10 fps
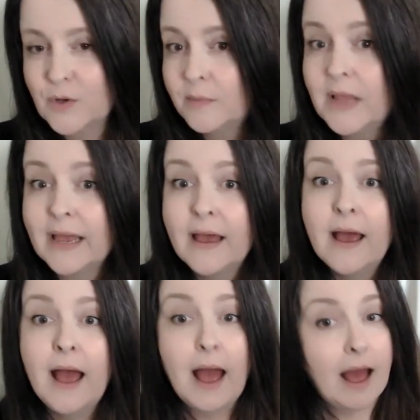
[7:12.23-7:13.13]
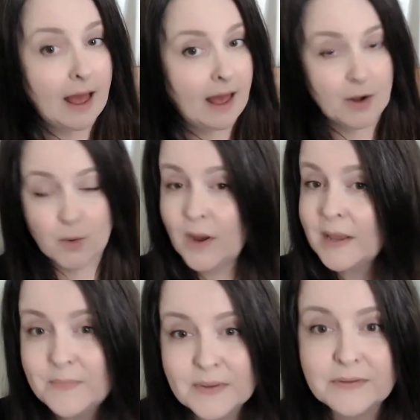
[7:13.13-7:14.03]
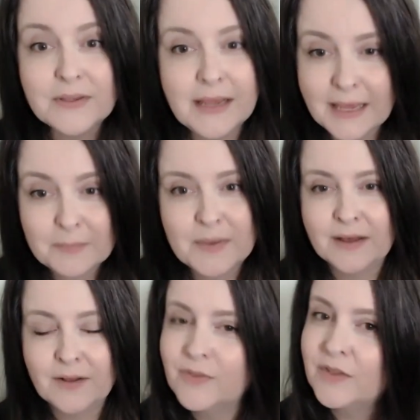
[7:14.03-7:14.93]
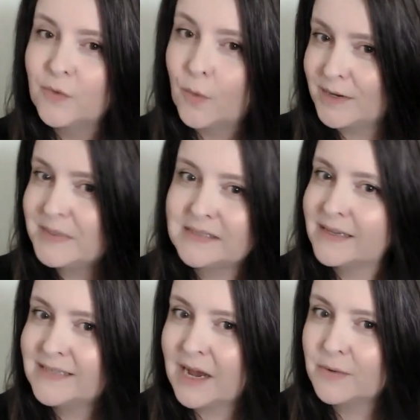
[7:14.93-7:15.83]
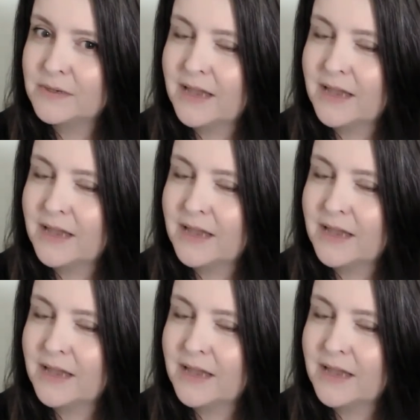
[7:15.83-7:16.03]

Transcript: So I'm like, how do I build an email that's going to be sent out?